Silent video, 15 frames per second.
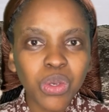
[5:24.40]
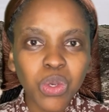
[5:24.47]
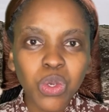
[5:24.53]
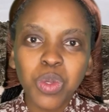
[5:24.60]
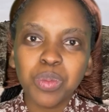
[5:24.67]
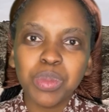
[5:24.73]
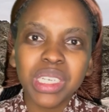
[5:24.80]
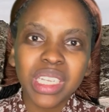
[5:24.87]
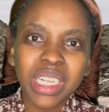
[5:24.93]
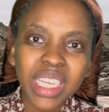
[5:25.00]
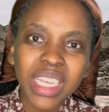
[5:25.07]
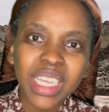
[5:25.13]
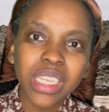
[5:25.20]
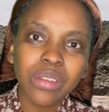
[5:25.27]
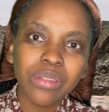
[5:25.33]
who
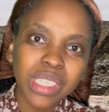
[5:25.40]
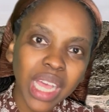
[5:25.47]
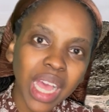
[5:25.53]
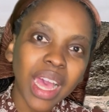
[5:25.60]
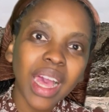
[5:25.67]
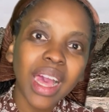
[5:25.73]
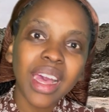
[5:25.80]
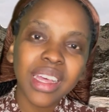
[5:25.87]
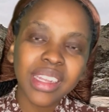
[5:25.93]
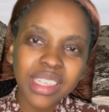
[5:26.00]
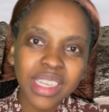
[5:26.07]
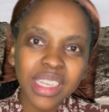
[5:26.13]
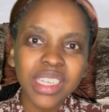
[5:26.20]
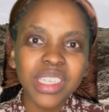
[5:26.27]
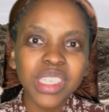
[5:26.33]
believes and
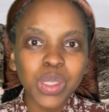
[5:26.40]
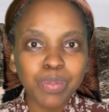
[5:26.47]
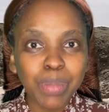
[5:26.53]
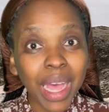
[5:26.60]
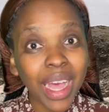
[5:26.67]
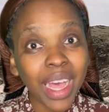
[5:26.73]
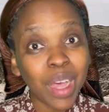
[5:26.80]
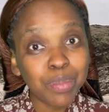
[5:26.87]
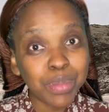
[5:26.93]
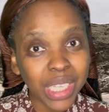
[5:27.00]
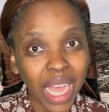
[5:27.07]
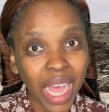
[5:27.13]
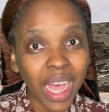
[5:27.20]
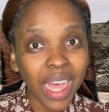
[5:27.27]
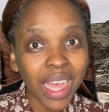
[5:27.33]
is
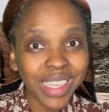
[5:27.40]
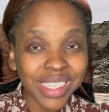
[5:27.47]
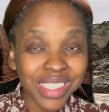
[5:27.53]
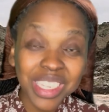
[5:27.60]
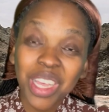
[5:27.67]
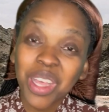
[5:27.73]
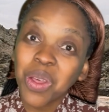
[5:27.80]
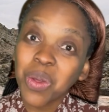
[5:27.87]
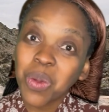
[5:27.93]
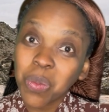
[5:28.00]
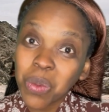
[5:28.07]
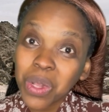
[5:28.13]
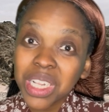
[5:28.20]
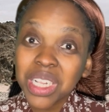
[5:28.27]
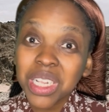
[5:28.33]
baptized
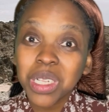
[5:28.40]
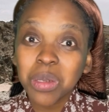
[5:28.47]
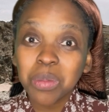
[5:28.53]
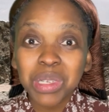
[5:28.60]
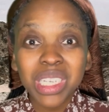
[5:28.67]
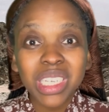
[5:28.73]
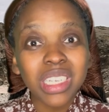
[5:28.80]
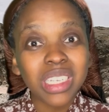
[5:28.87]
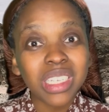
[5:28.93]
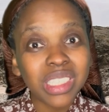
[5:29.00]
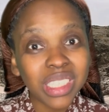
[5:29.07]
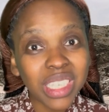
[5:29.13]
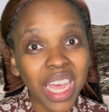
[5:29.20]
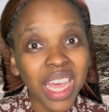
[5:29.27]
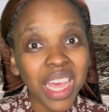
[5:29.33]
will be
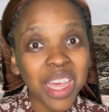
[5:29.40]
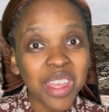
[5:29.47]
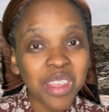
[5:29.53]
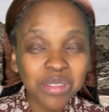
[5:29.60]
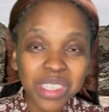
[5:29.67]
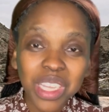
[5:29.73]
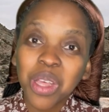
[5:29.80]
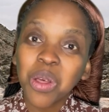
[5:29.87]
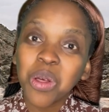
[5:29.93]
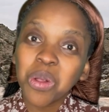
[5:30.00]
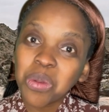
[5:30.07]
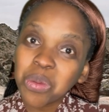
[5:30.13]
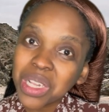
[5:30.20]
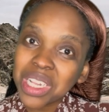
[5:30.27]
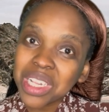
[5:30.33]
saved,
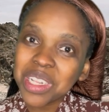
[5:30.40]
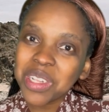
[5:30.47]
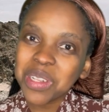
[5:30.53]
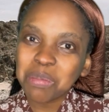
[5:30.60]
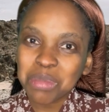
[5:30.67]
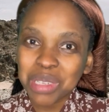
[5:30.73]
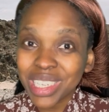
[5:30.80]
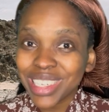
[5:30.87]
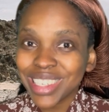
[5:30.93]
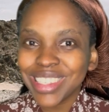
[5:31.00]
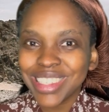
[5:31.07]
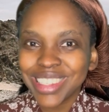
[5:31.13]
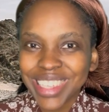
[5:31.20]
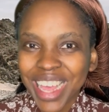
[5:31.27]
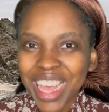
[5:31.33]
will be
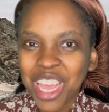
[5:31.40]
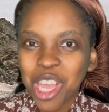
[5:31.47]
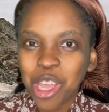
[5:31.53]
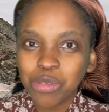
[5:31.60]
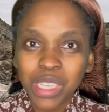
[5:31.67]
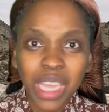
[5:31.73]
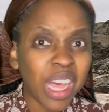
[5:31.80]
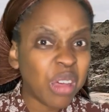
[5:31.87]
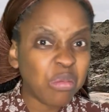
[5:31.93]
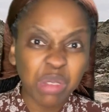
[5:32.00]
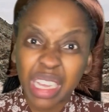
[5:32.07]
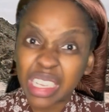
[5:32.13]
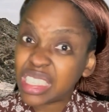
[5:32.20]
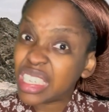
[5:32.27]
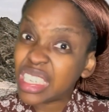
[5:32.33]
saved.
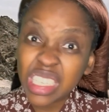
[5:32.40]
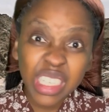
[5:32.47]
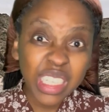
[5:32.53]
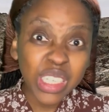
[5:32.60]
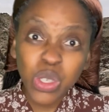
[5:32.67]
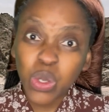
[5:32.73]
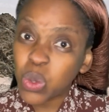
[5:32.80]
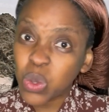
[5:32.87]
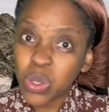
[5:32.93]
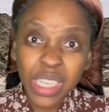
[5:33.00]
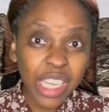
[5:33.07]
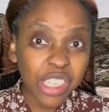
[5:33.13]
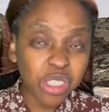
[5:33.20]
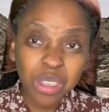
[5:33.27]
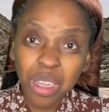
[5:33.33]
But he who
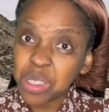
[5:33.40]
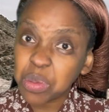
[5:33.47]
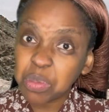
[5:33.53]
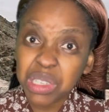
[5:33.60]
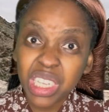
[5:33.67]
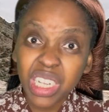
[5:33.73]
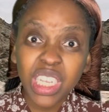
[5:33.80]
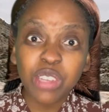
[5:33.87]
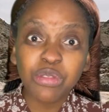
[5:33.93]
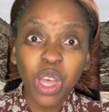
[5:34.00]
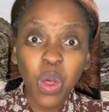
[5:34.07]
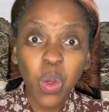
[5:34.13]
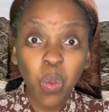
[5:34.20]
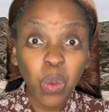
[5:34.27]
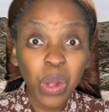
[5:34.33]
does not believe
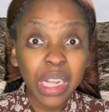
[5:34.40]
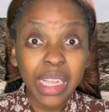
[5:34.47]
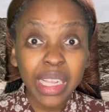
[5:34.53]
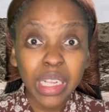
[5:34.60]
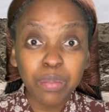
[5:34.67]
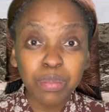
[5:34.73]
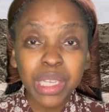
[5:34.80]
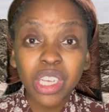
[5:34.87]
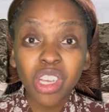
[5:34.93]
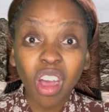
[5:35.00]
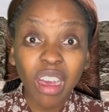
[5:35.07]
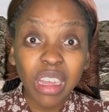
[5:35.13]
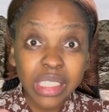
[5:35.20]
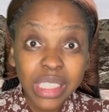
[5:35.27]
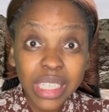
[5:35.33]
will be
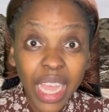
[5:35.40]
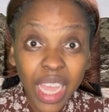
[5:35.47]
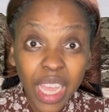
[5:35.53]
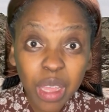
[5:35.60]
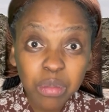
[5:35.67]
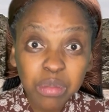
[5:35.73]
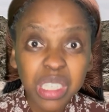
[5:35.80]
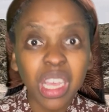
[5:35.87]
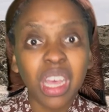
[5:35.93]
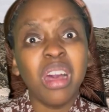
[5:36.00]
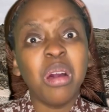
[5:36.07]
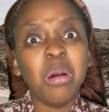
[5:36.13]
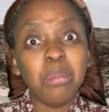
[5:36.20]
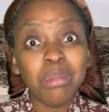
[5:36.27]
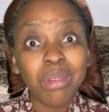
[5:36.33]
condemned.
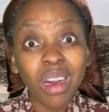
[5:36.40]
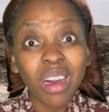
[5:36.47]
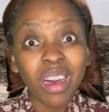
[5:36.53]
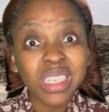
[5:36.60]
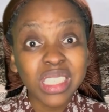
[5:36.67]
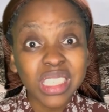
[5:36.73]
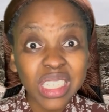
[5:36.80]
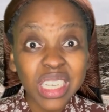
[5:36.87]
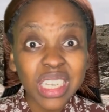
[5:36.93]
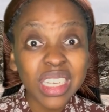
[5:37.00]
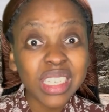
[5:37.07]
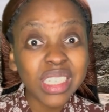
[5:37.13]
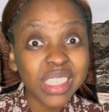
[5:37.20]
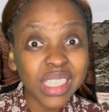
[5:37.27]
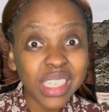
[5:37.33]
Mark
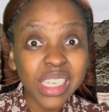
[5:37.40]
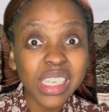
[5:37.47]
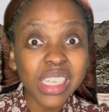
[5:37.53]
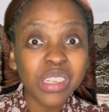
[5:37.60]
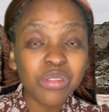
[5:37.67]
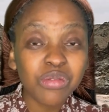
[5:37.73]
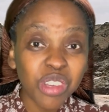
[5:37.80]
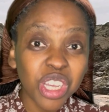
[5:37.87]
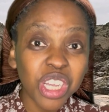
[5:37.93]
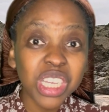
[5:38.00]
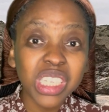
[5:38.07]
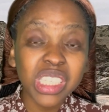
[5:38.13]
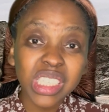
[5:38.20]
16 verse